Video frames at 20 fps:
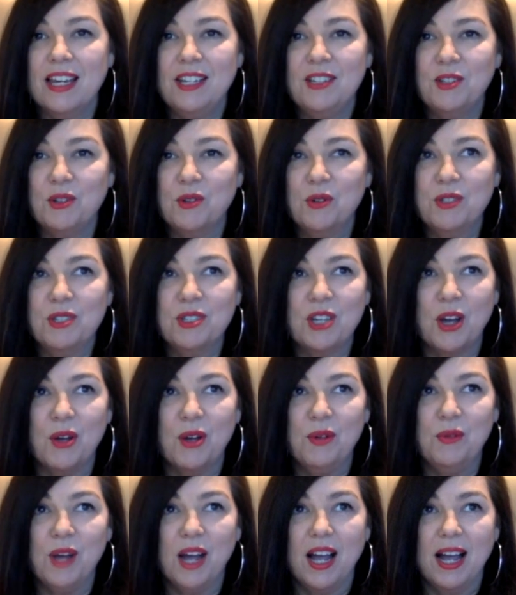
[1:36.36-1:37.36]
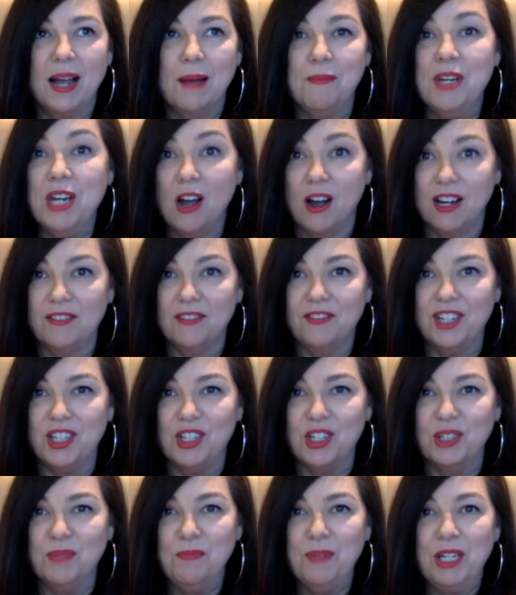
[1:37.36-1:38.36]
that is also um, night
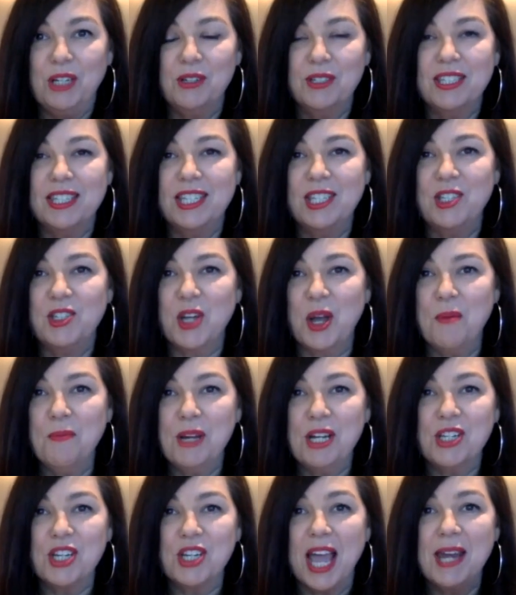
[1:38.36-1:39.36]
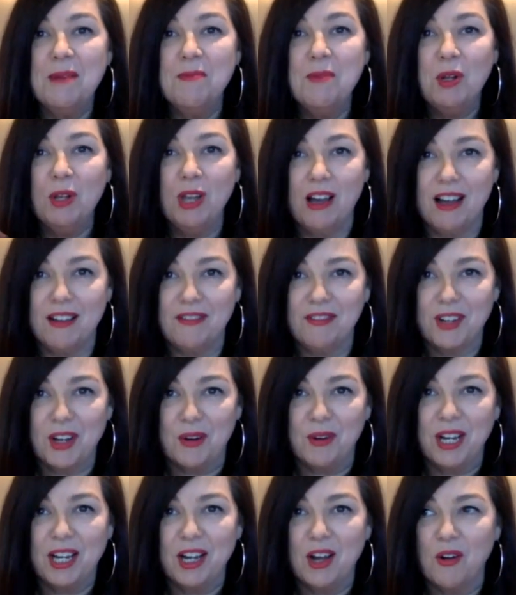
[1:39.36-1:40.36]
vision because there's so much animal life
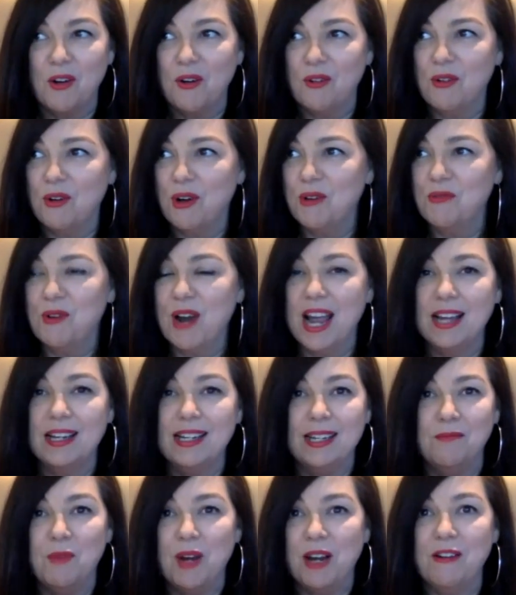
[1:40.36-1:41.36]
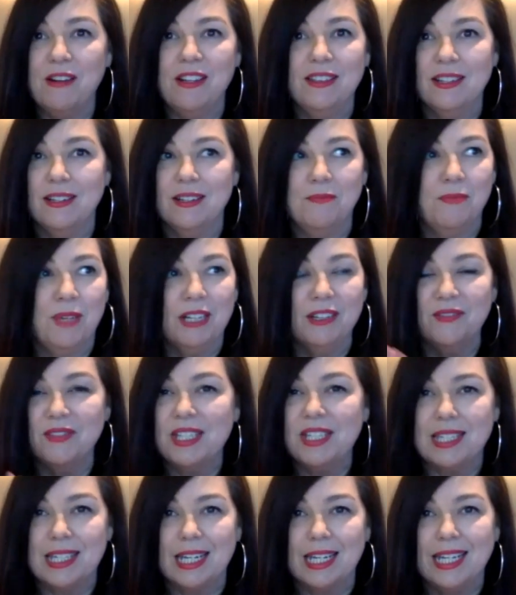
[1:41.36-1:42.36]
going on around and we're in the middle of
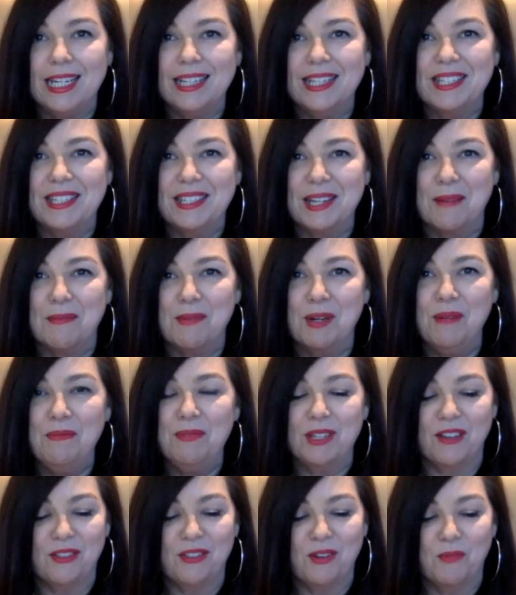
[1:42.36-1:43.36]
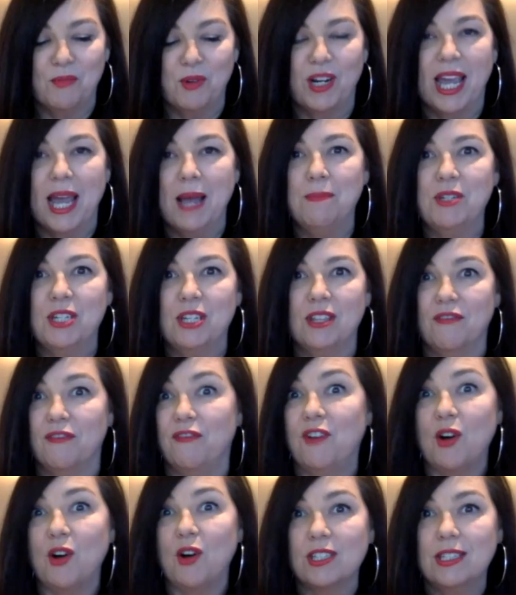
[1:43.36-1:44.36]
the city in the suburbs. I thought we'll capture the
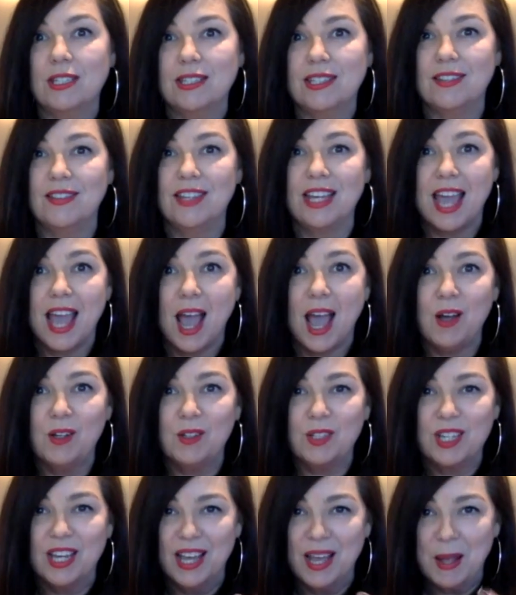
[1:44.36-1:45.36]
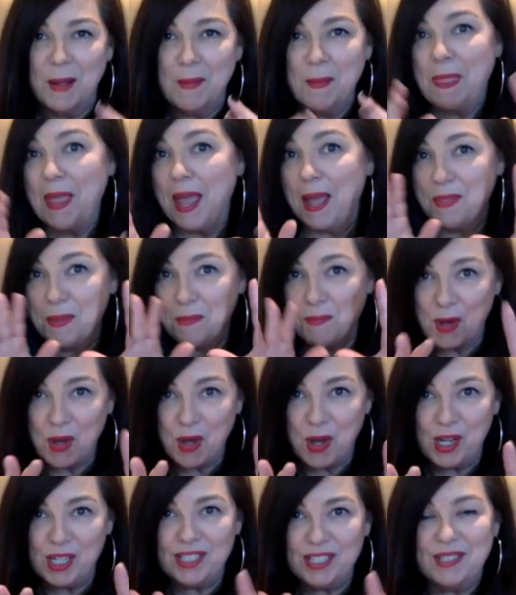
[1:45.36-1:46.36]
foxes and the owls and the
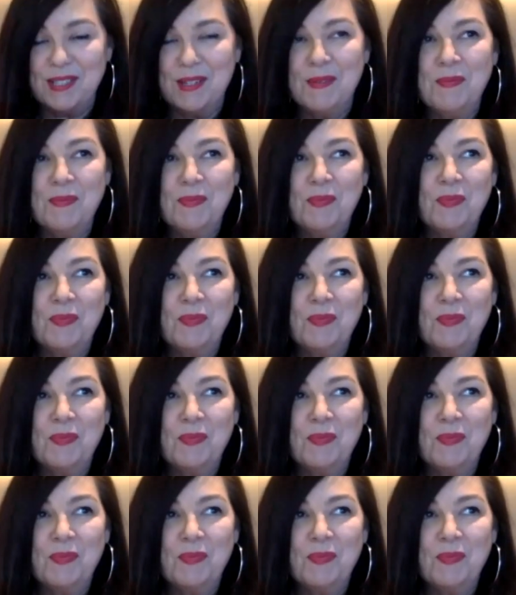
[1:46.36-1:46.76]
birds